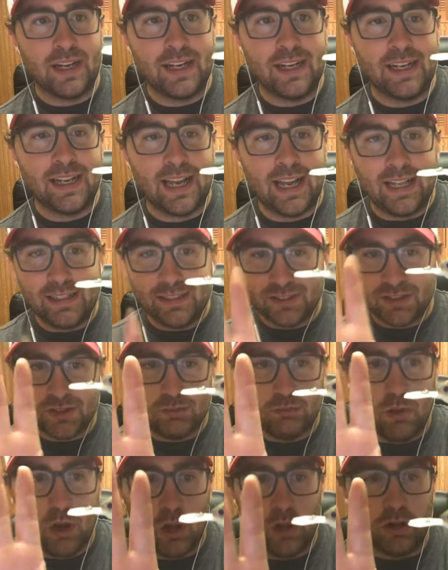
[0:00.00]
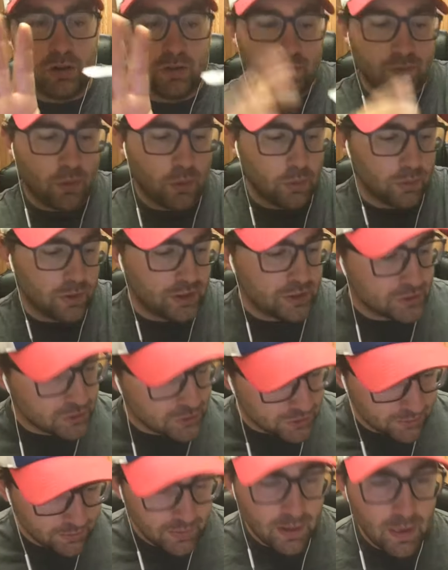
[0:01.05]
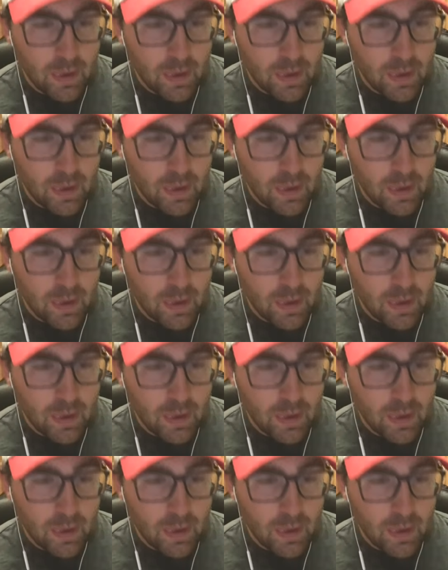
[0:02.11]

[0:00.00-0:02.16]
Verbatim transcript: eating on smaller forage.